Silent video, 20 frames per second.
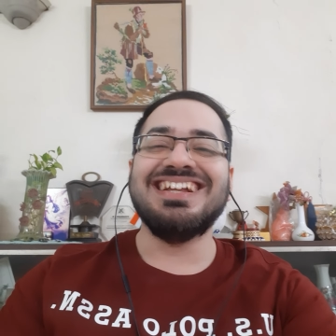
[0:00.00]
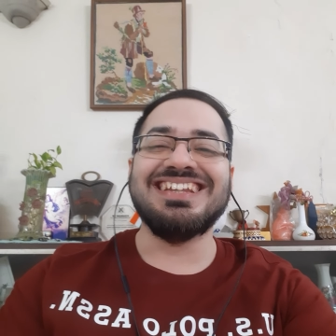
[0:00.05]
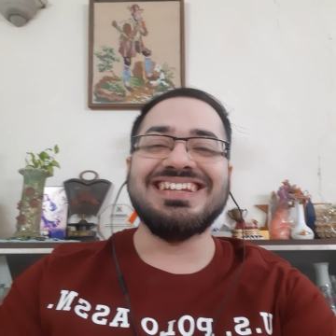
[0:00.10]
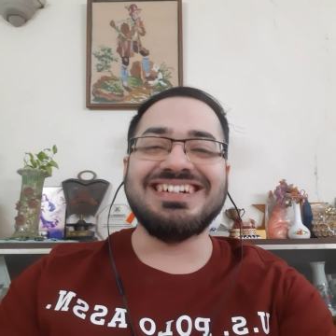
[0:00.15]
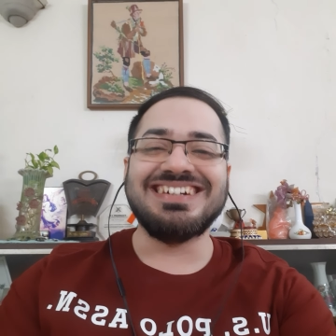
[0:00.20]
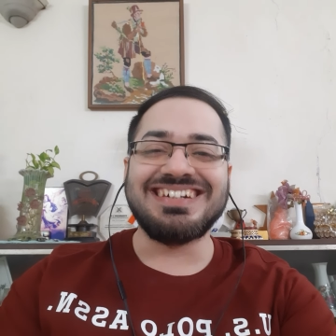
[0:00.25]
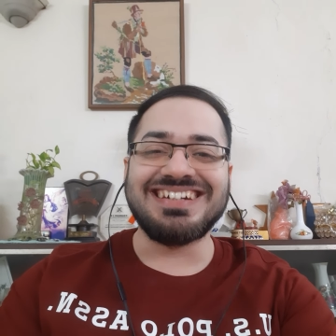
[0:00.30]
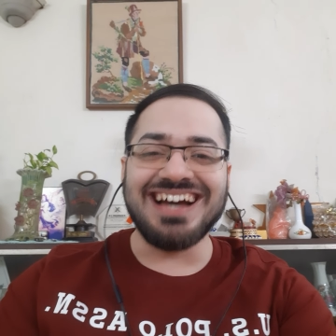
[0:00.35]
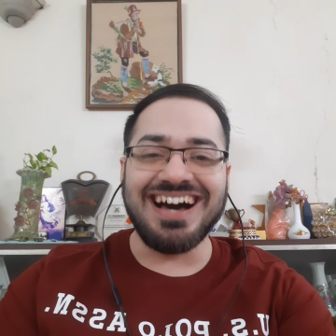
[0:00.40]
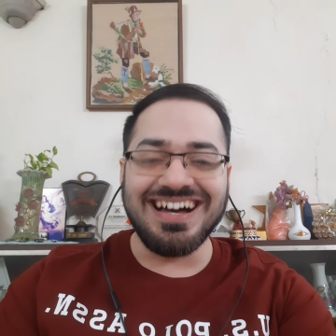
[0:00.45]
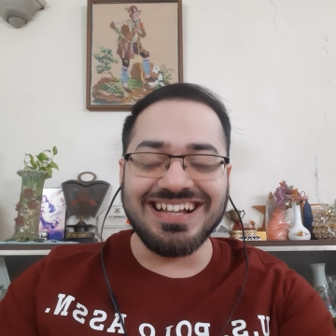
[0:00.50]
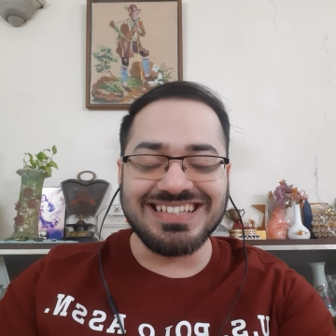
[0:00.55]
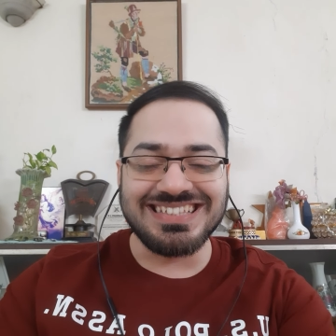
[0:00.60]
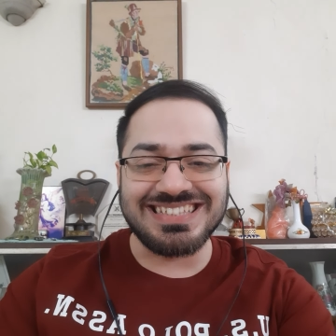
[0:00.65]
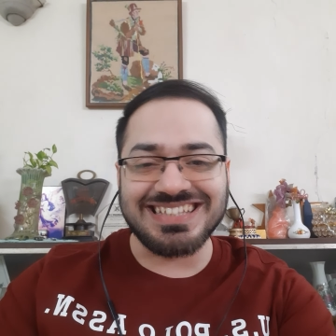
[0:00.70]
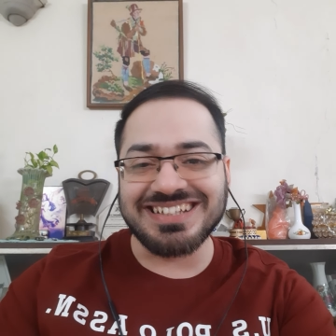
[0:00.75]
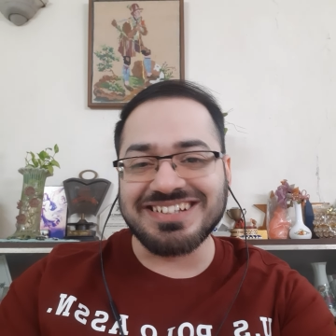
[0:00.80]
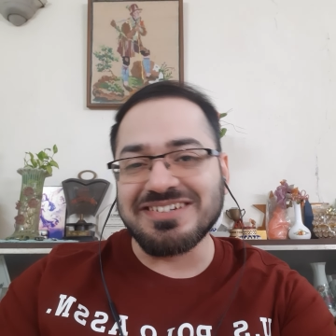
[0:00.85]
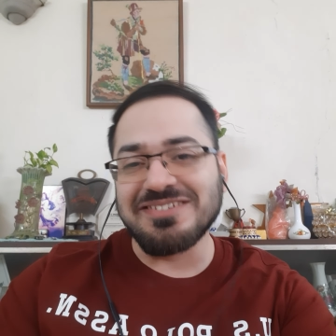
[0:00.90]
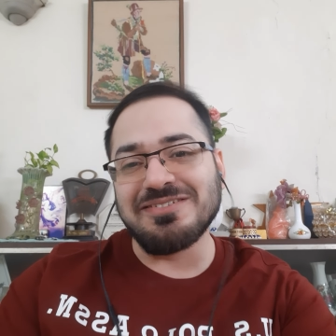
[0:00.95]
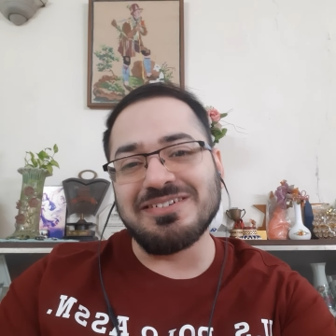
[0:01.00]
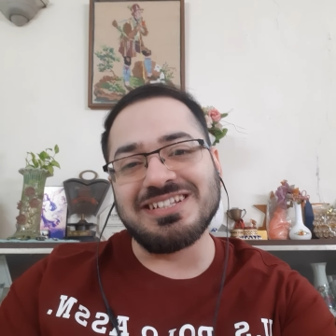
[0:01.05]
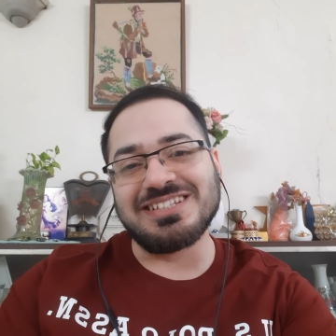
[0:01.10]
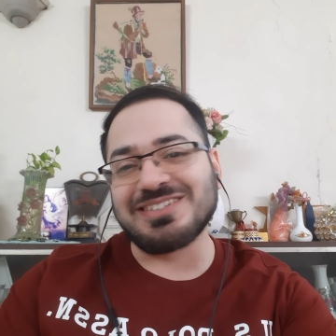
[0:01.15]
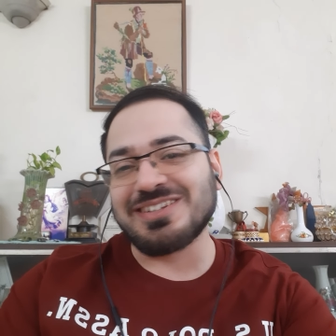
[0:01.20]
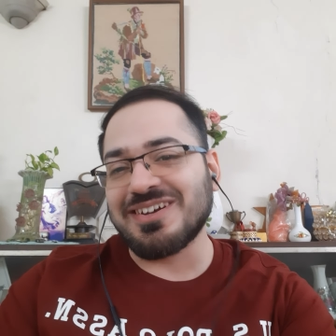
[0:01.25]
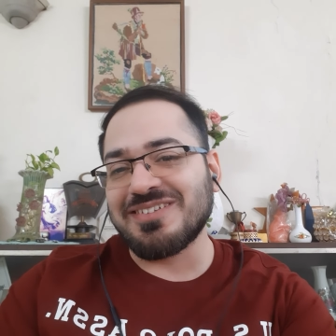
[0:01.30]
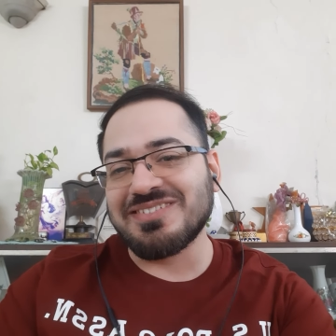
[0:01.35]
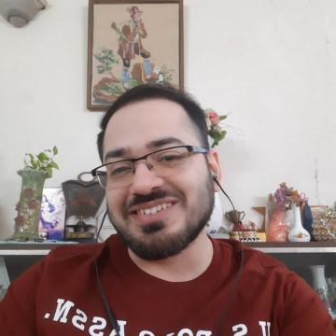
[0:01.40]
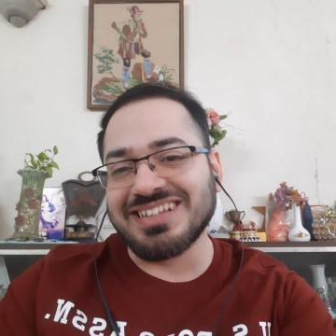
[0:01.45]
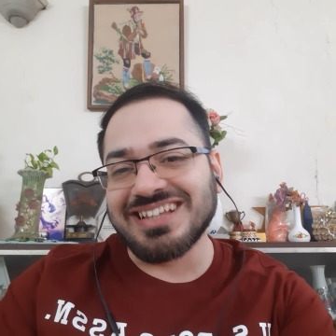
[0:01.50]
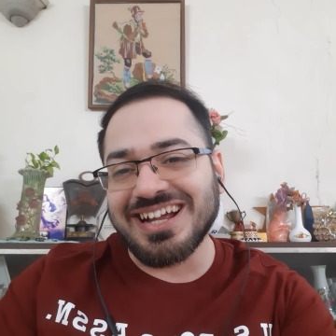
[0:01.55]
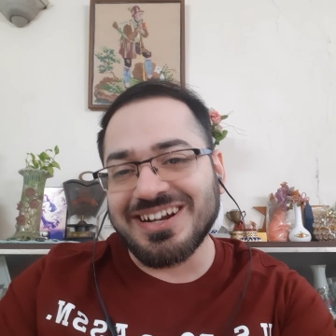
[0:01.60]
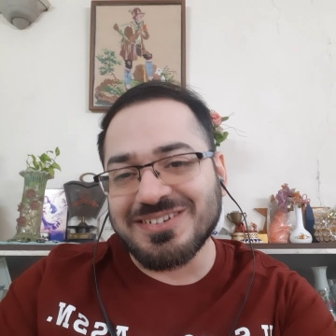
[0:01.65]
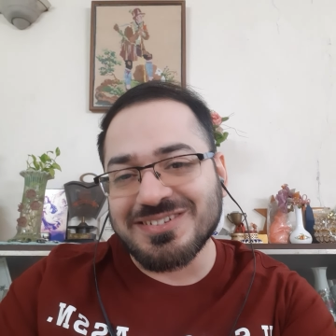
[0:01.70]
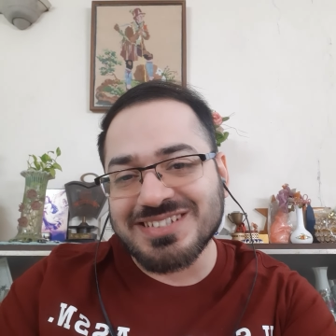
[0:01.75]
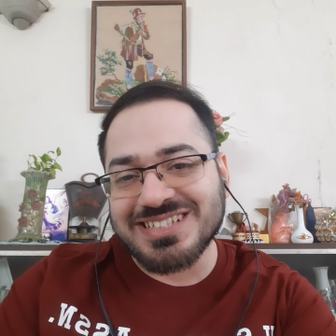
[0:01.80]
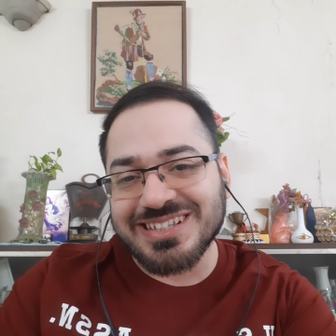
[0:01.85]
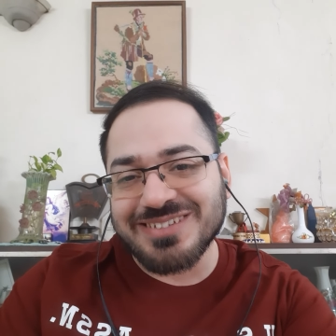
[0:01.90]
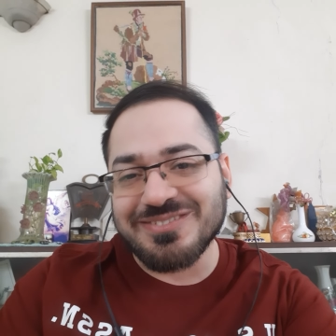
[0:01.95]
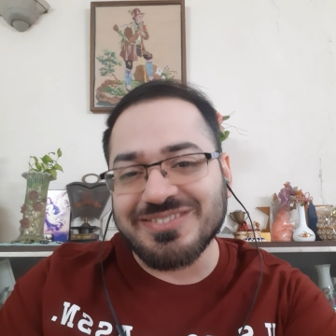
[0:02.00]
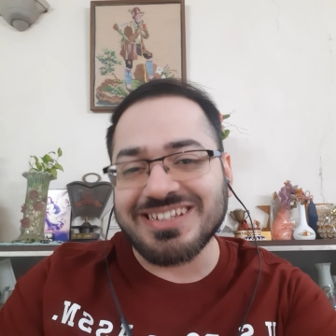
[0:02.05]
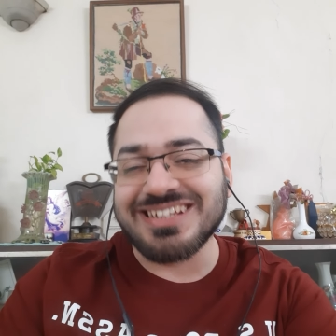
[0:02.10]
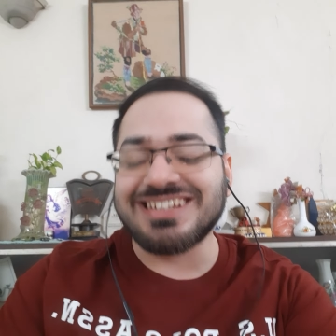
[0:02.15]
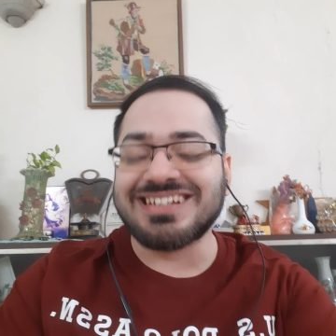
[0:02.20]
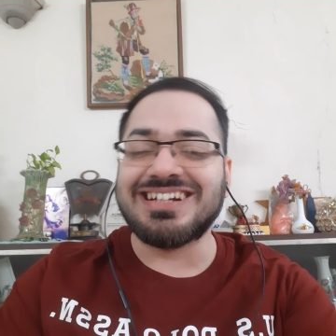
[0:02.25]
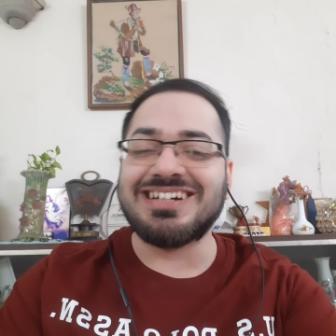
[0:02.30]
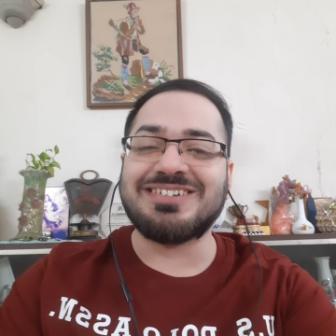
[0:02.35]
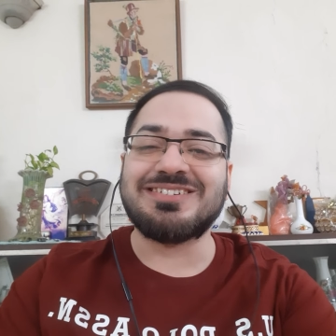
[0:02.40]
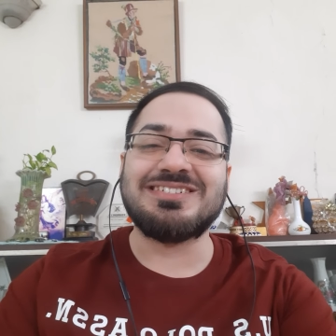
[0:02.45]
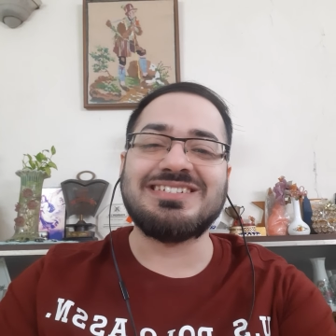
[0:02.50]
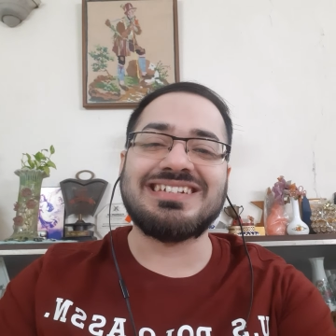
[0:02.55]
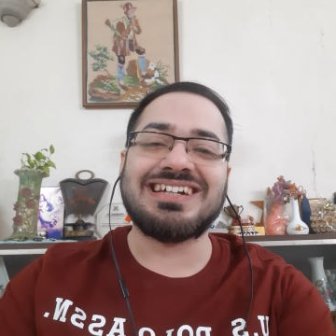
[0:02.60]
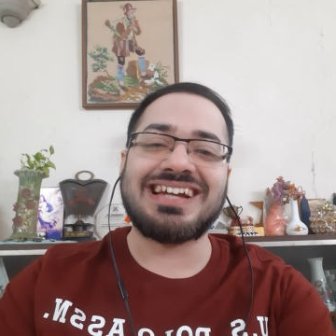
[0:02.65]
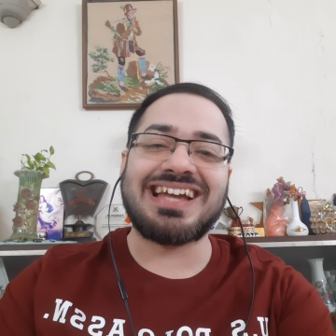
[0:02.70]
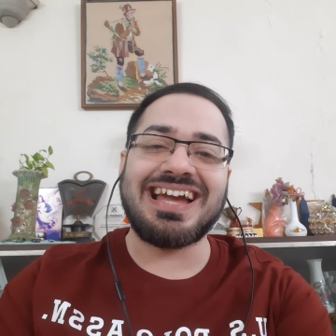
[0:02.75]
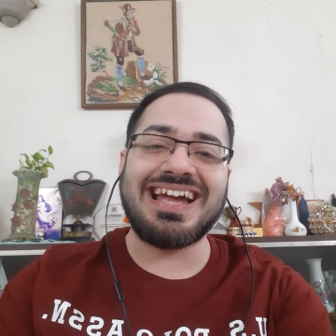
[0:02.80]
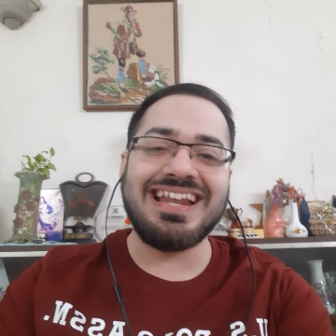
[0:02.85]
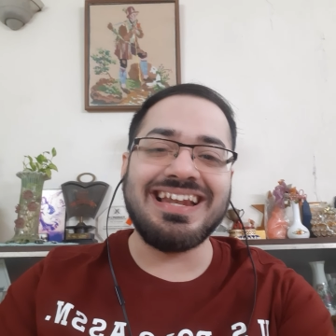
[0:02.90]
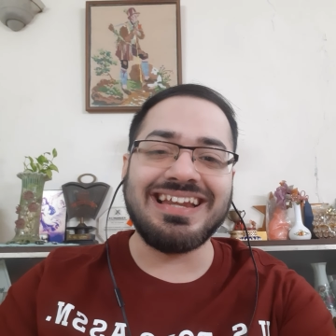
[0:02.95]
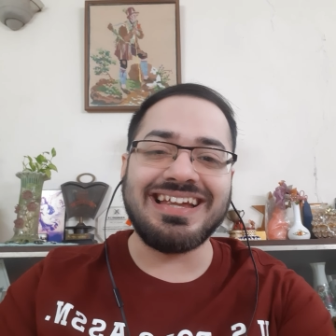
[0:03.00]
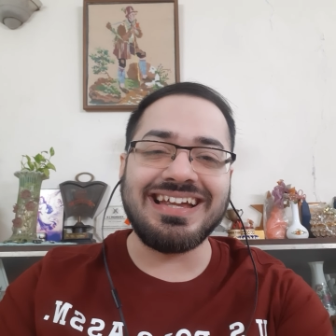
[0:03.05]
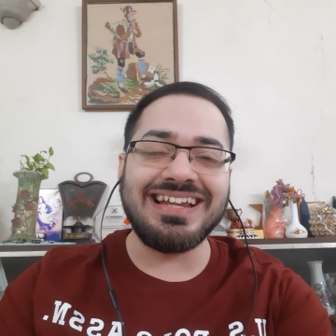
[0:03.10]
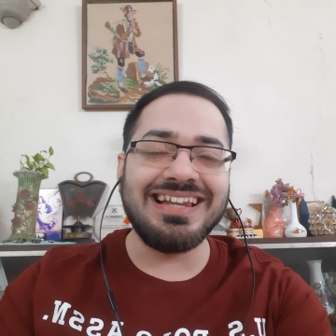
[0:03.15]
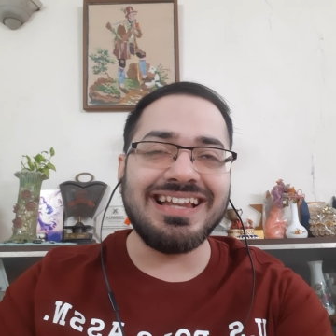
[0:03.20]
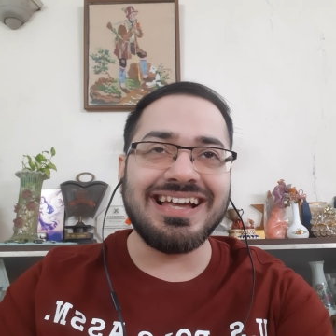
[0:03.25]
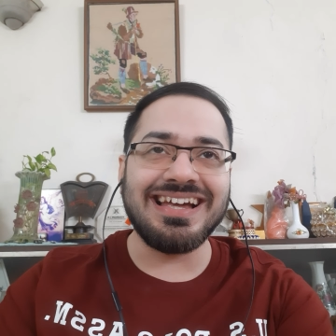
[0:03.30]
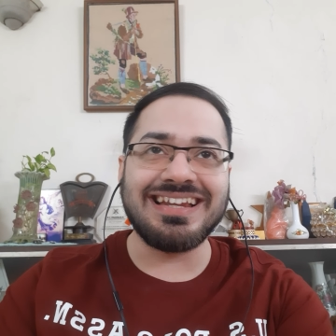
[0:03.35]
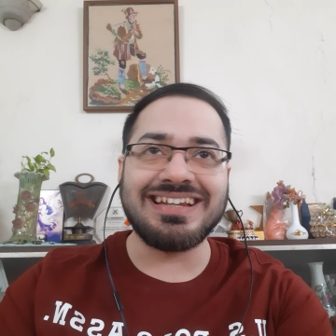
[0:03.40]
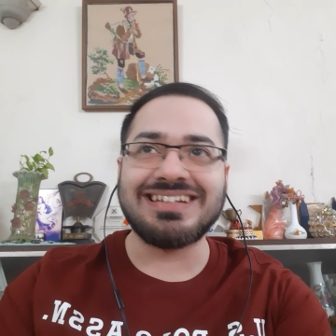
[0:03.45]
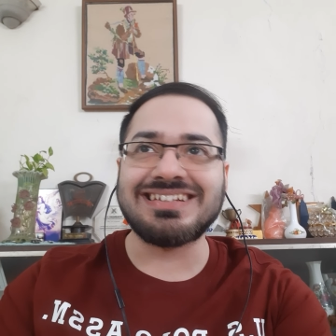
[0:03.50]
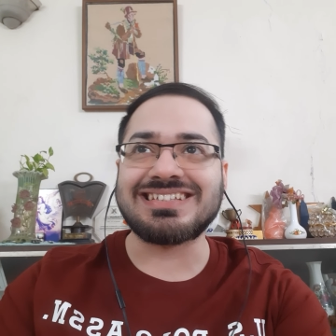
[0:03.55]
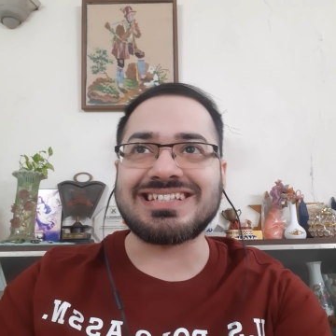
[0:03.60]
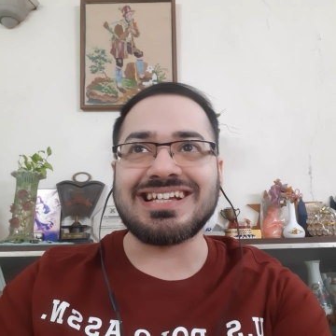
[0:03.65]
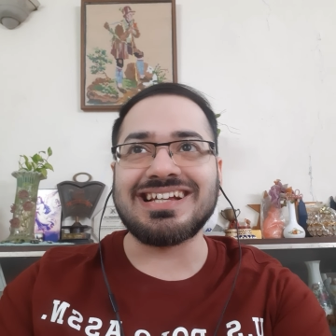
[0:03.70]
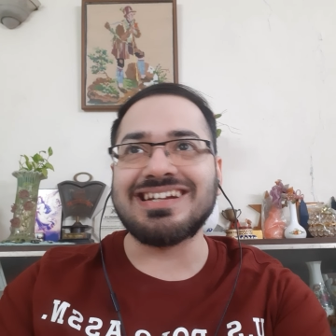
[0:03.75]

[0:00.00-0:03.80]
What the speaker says: They're dancing away. So I mean, that was something that was again hilarious,